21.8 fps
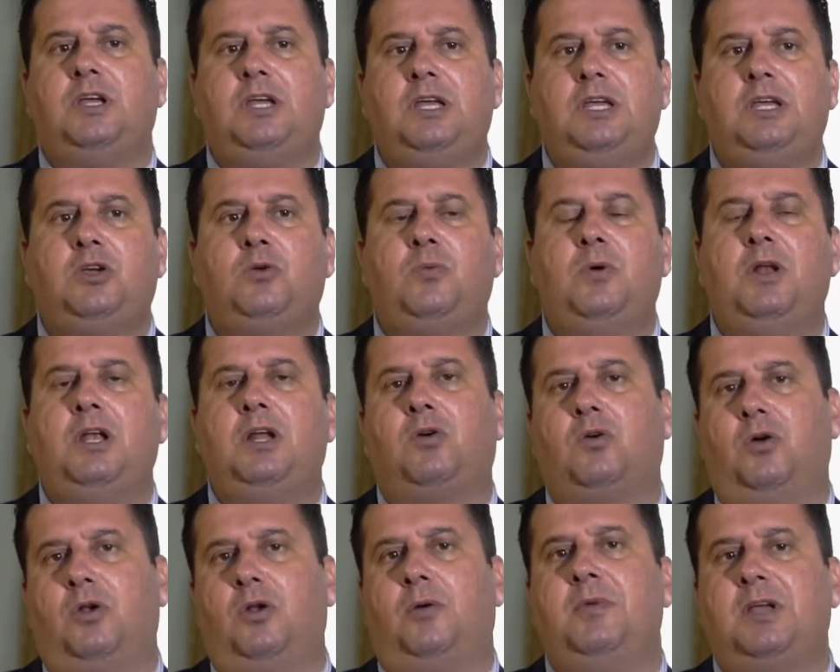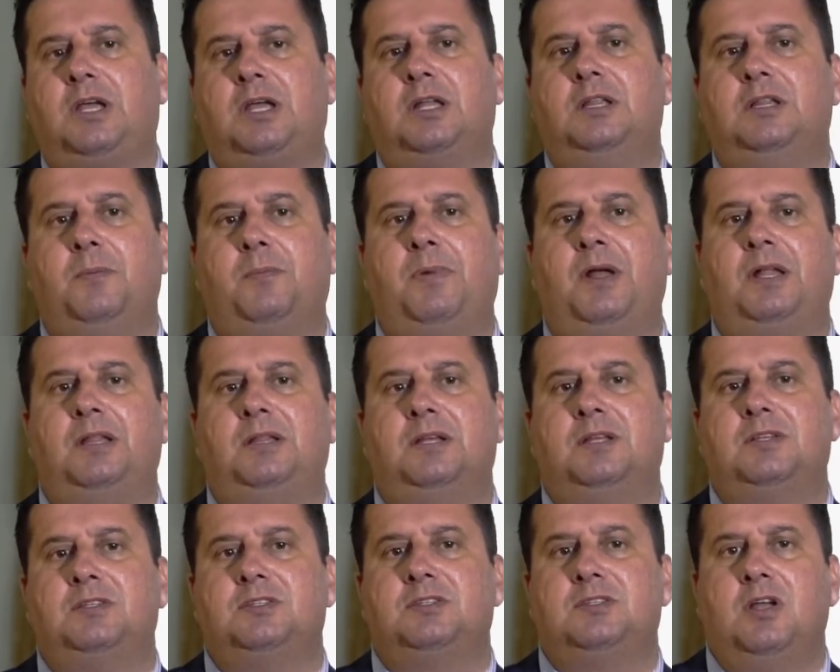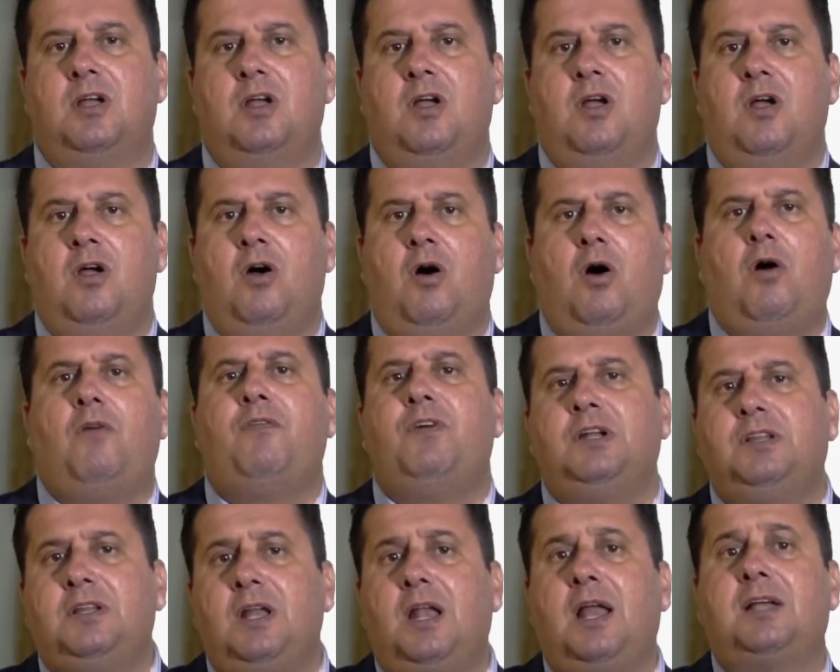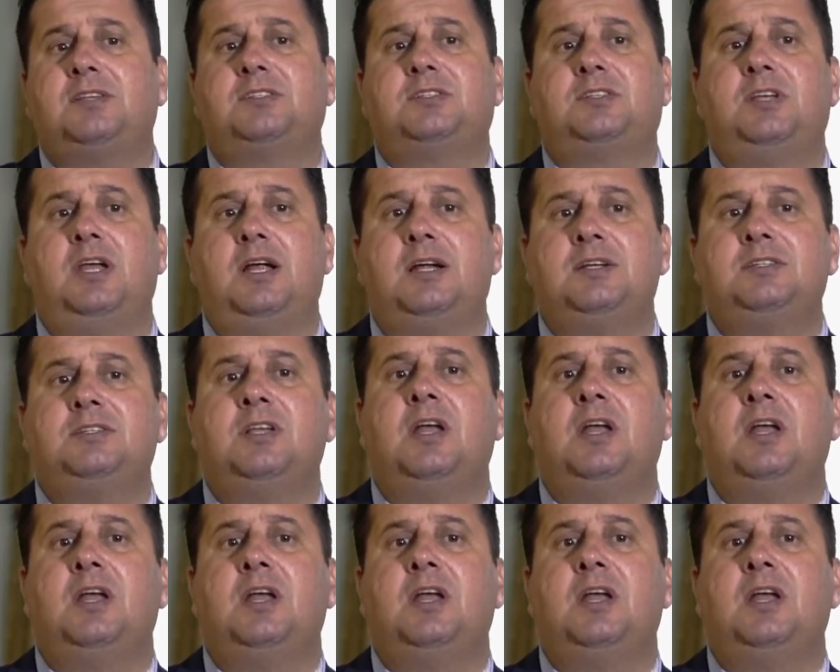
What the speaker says: equal economic independence. Over the last years,